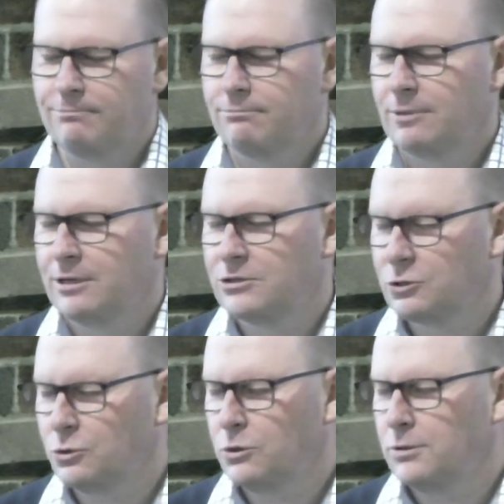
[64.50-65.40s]
It's
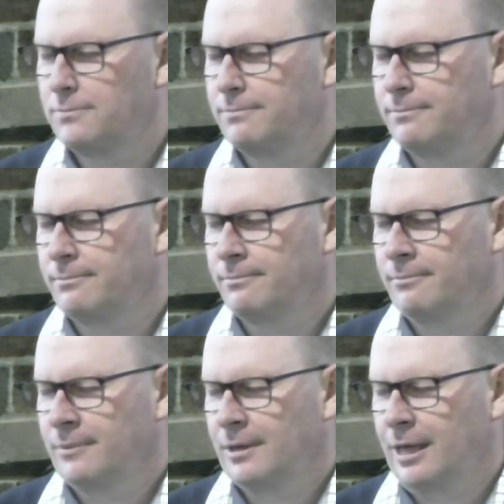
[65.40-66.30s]
good.
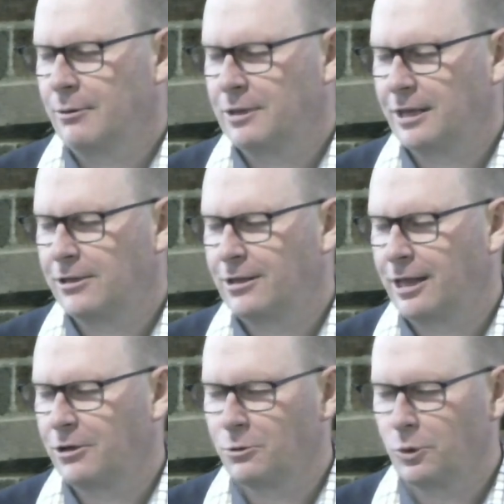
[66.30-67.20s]
We thank you that
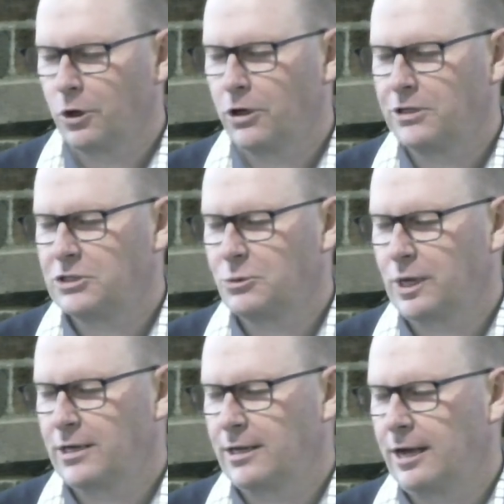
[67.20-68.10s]
your word is
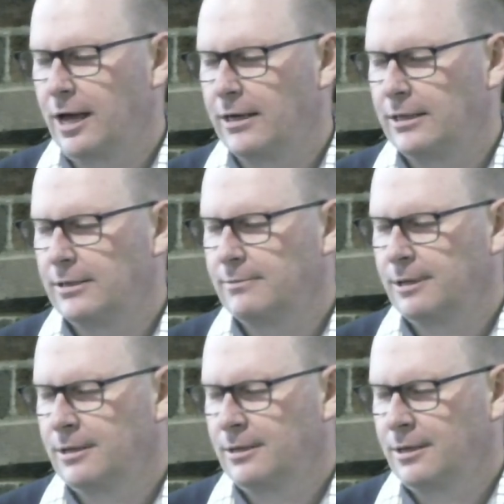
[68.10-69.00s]
sweeter than honey.
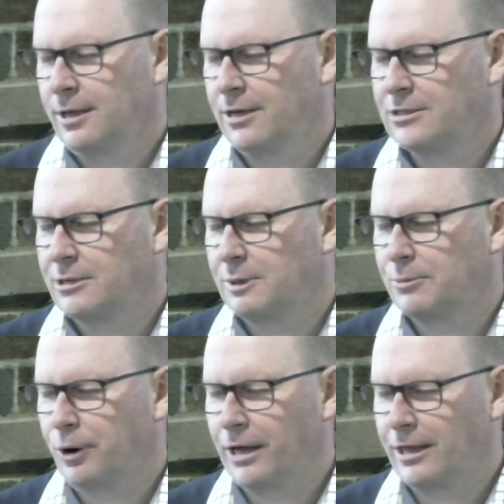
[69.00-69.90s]
And so we
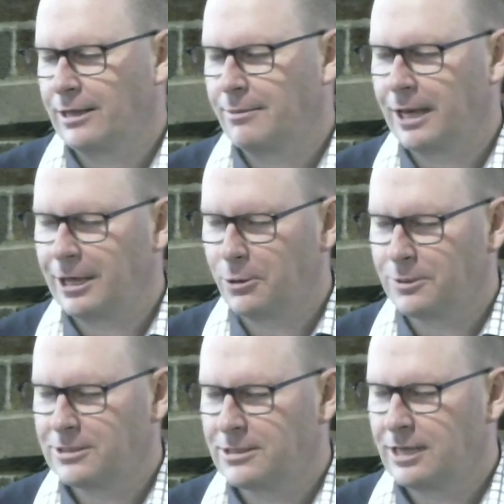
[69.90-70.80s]
pray that you may help us
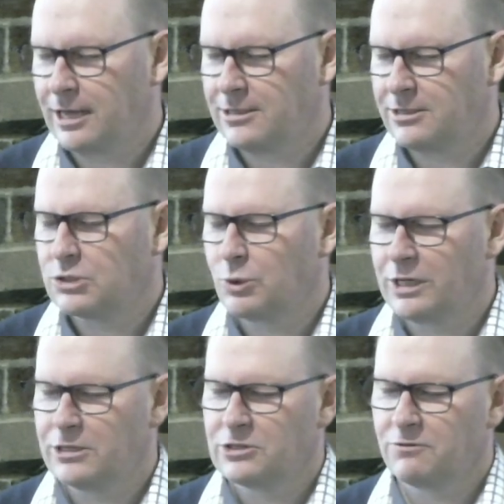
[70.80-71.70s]
to taste the
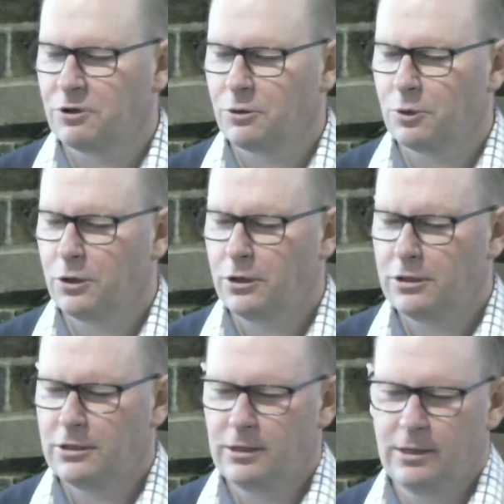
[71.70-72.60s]
sweetness of your word,
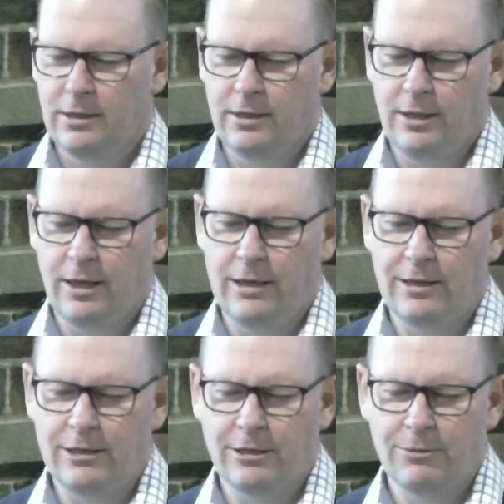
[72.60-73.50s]
and
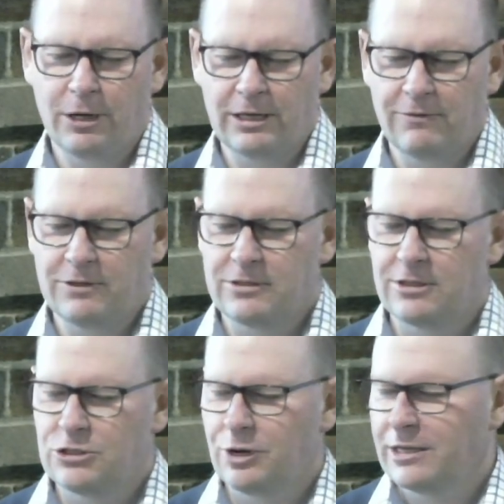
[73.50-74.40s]
that you might give us the
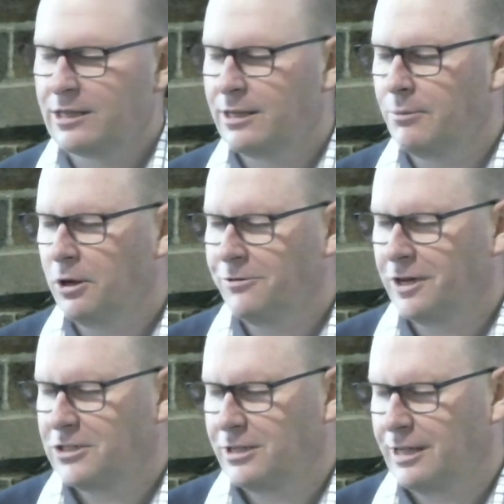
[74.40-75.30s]
strength and the
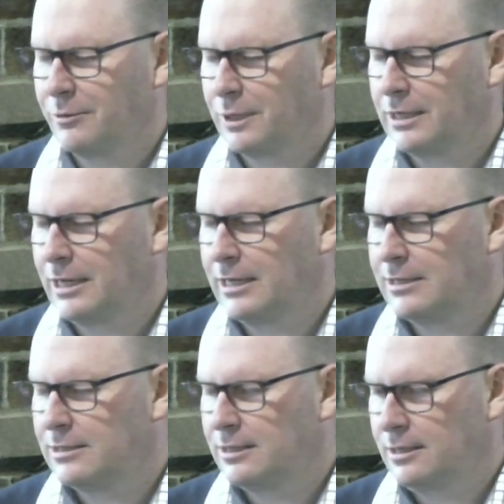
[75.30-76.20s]
motivation that we need
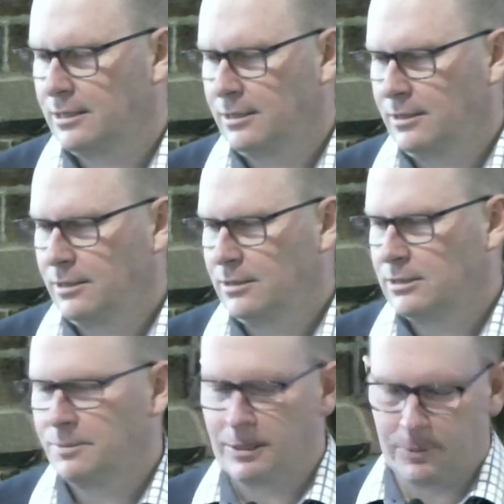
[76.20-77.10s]
to
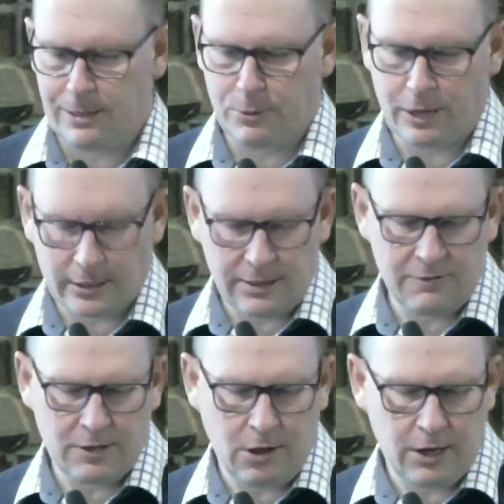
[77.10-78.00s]
be people that live
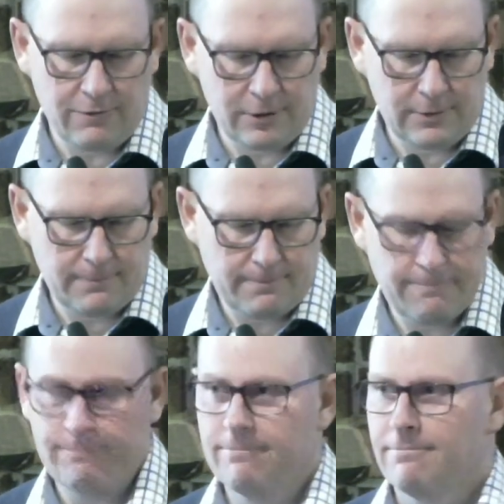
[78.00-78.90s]
in light of it.
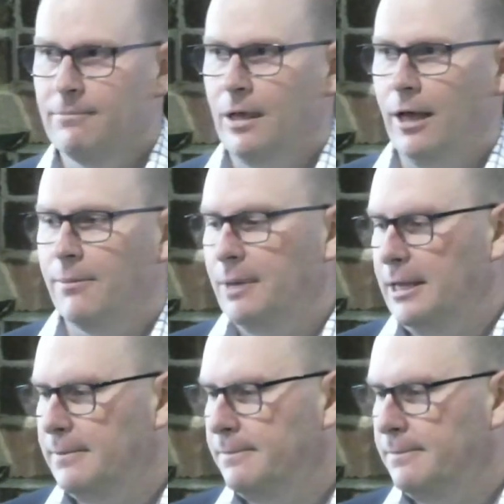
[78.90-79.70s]
Amen.